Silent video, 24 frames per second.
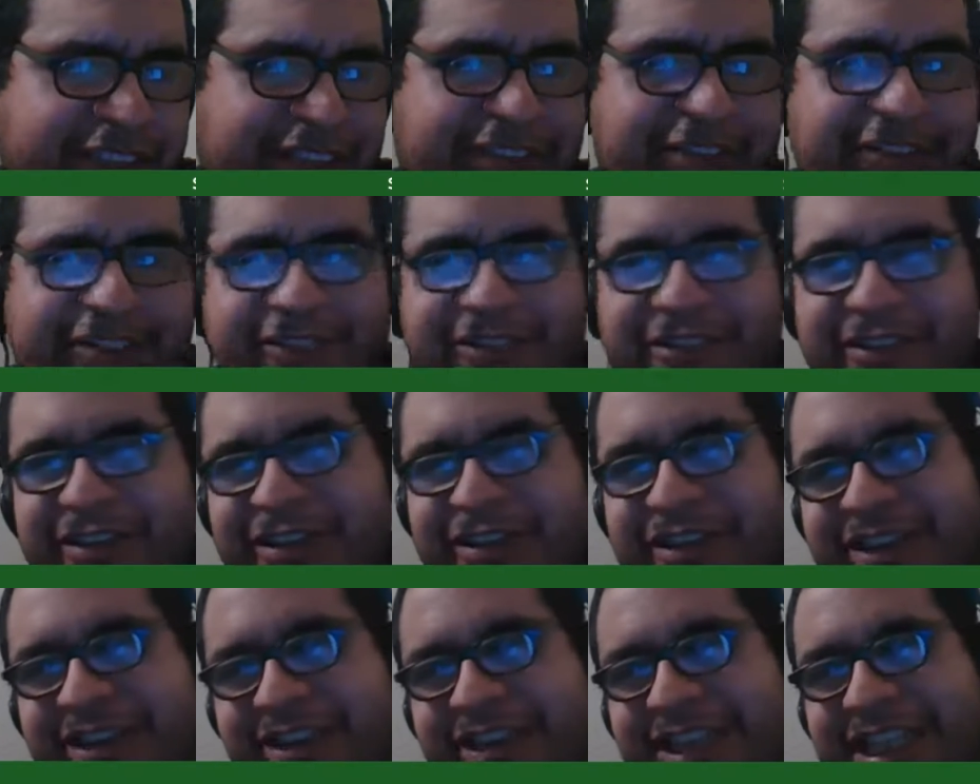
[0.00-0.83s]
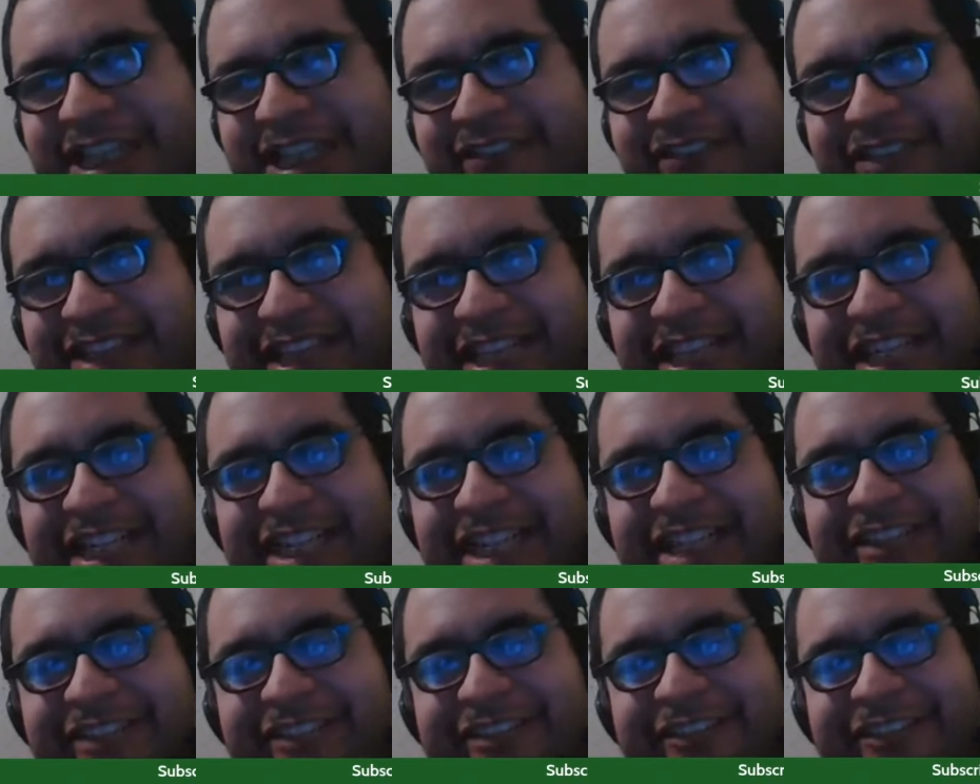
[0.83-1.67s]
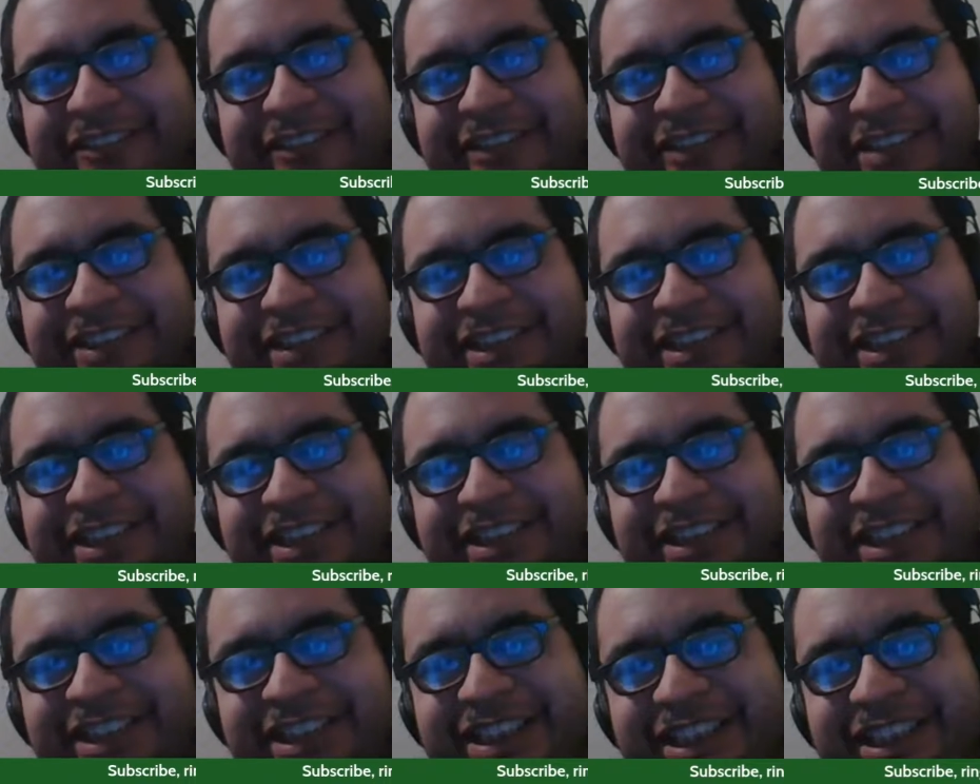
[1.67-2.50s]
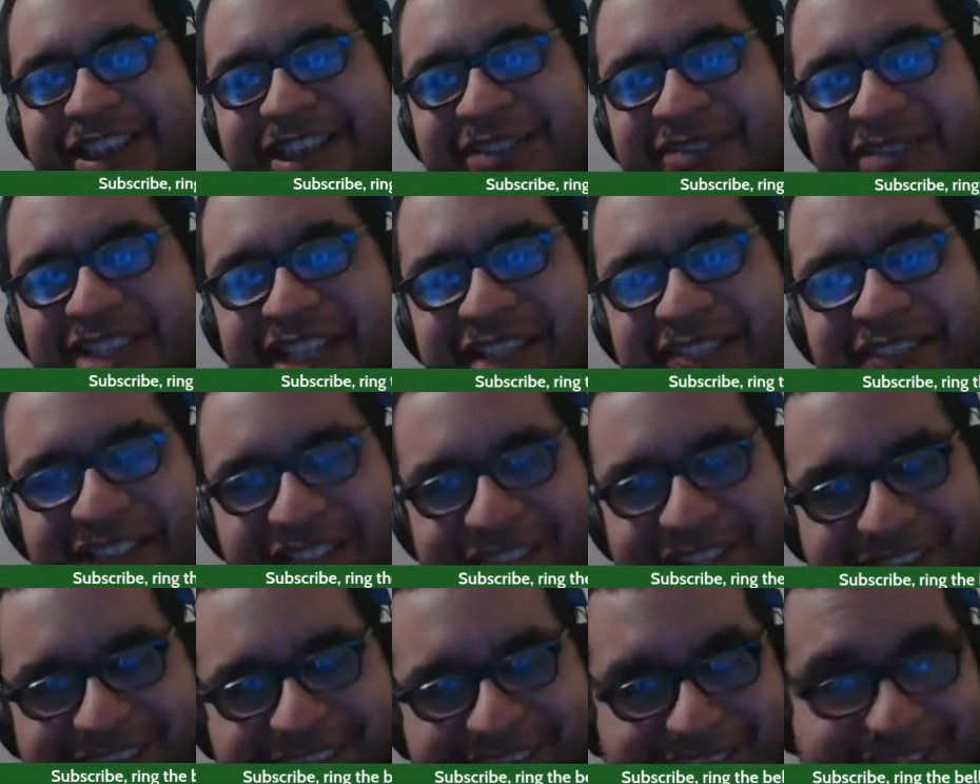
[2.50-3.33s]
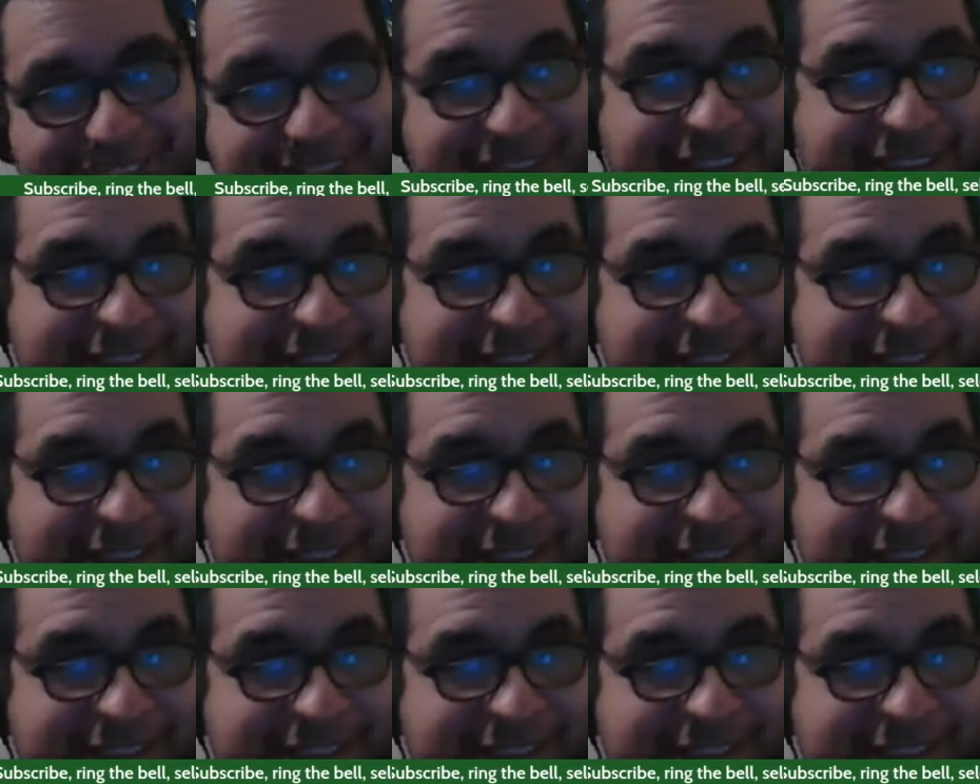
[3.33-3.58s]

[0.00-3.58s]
and, of course, the baby. So many